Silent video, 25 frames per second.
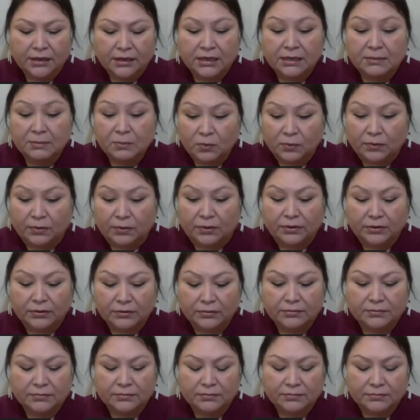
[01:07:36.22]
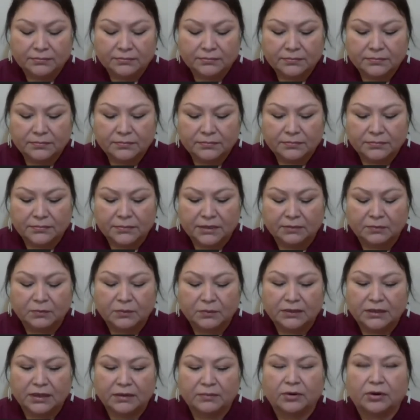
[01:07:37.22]
any more than
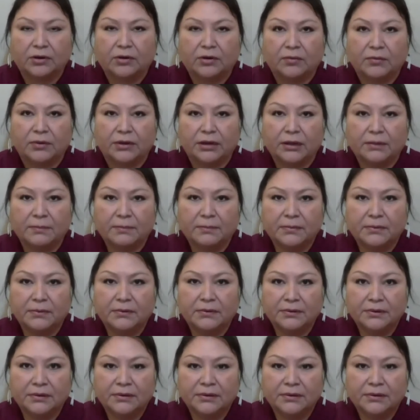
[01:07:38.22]
when they were growing up.